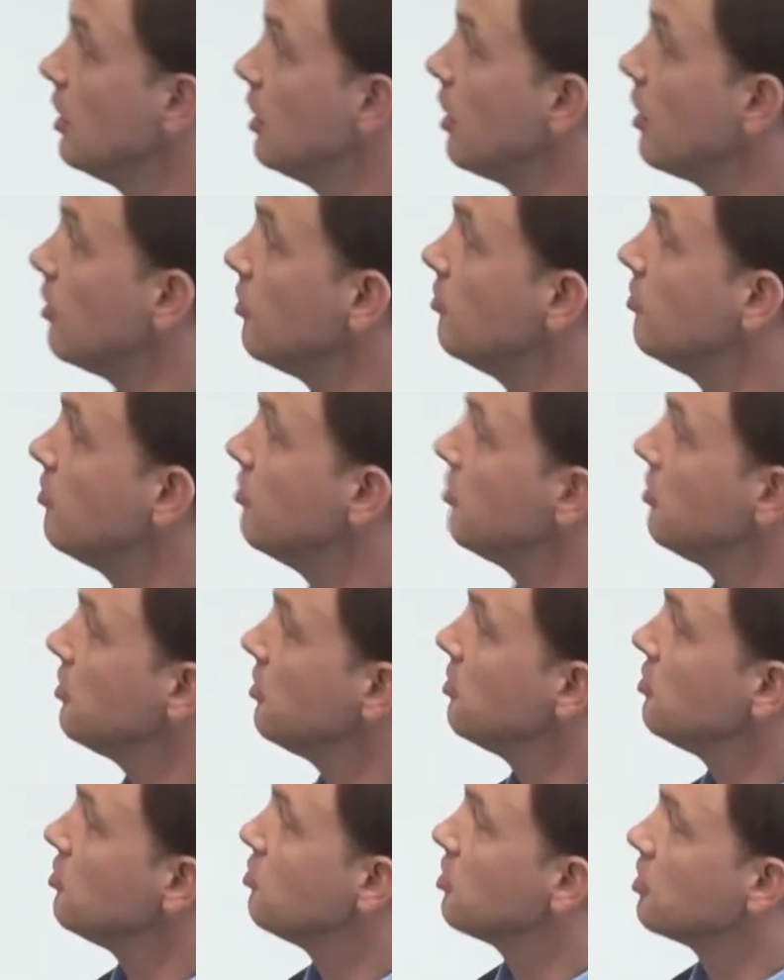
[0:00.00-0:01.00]
And
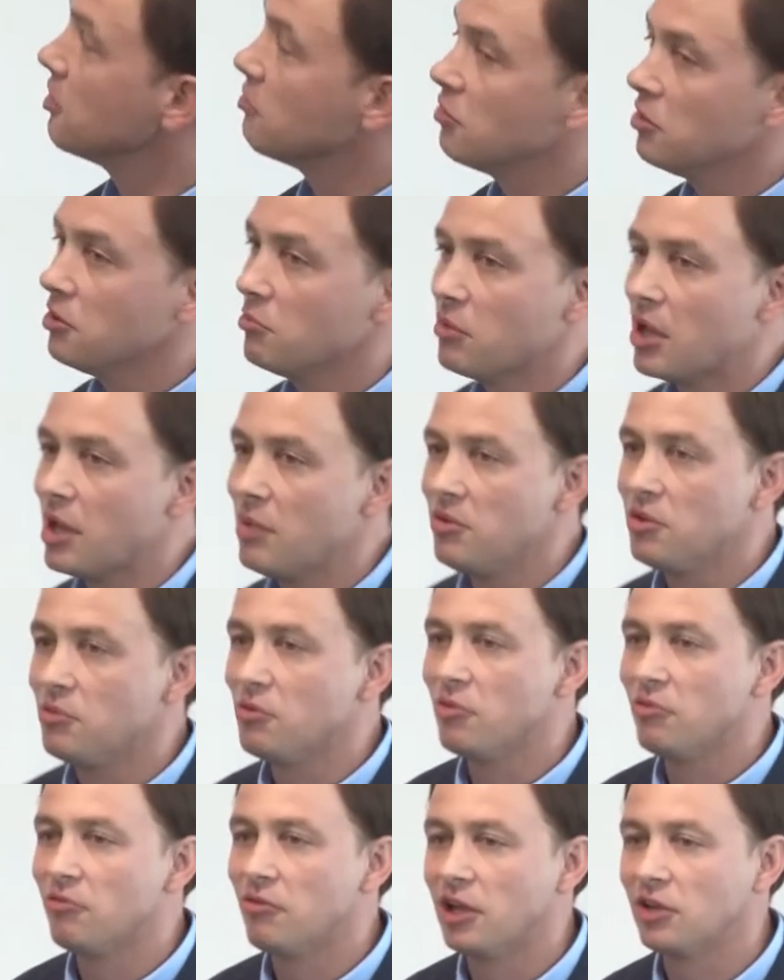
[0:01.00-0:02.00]
you can maybe
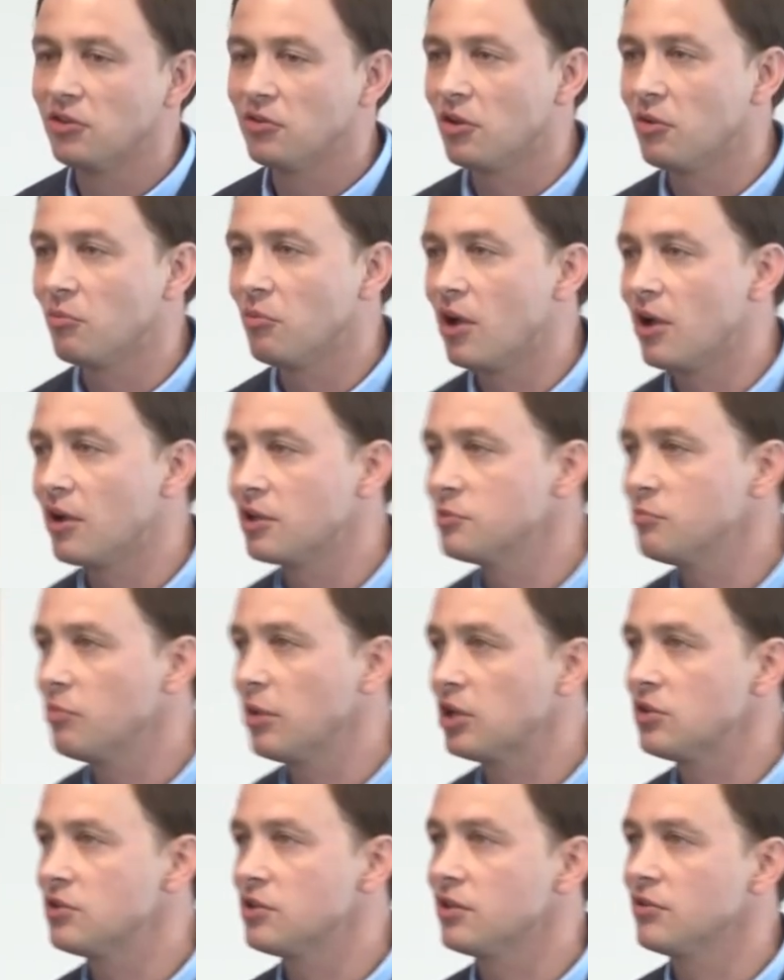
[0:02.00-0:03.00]
reflect on Mark's
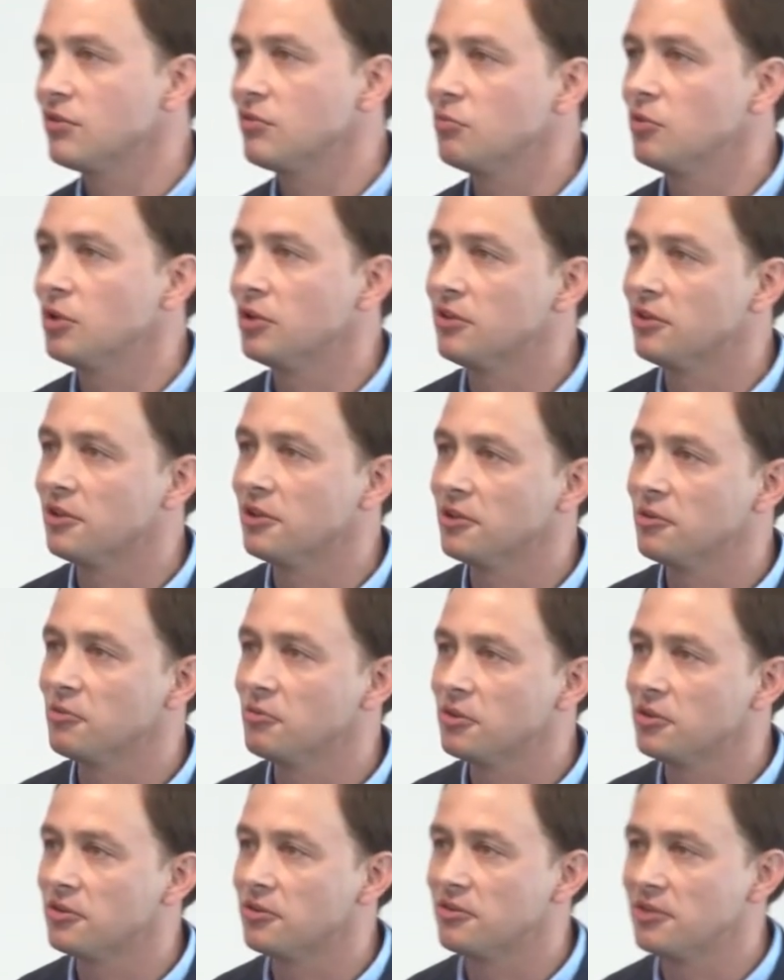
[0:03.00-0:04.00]
picture with, uh,
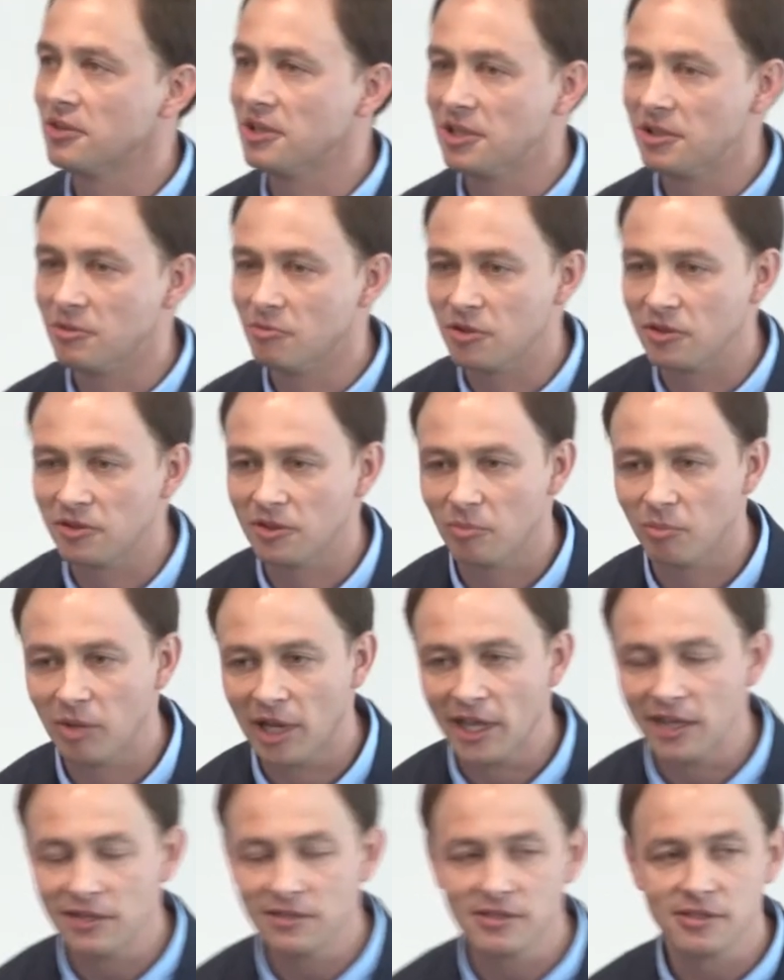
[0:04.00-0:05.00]
with, the, with the
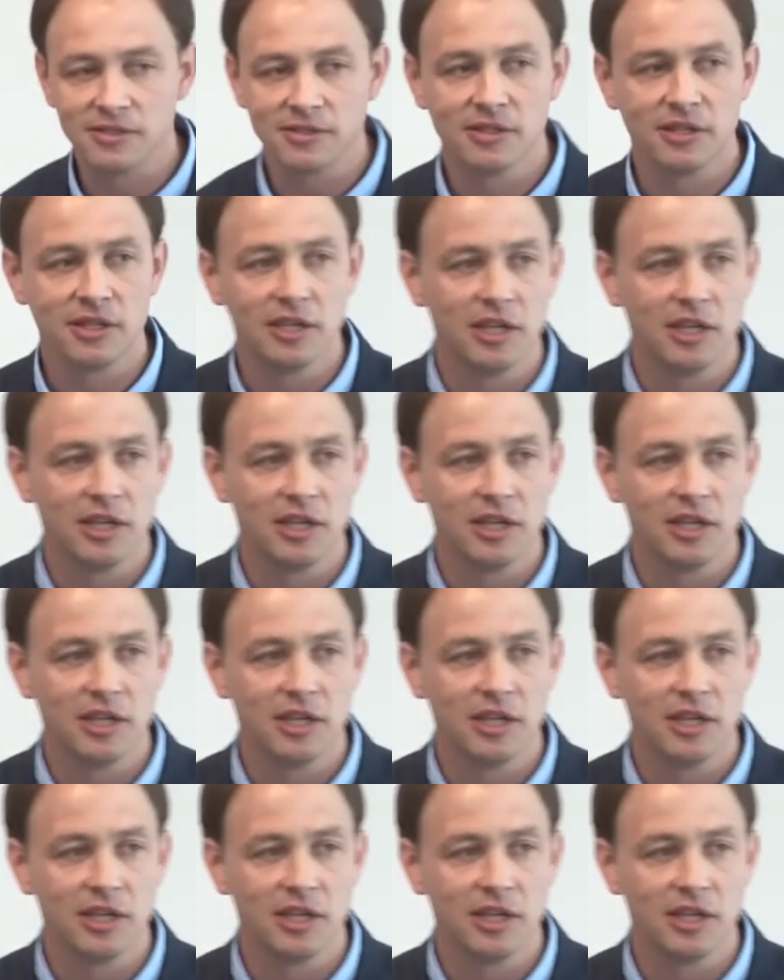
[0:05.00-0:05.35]
planes.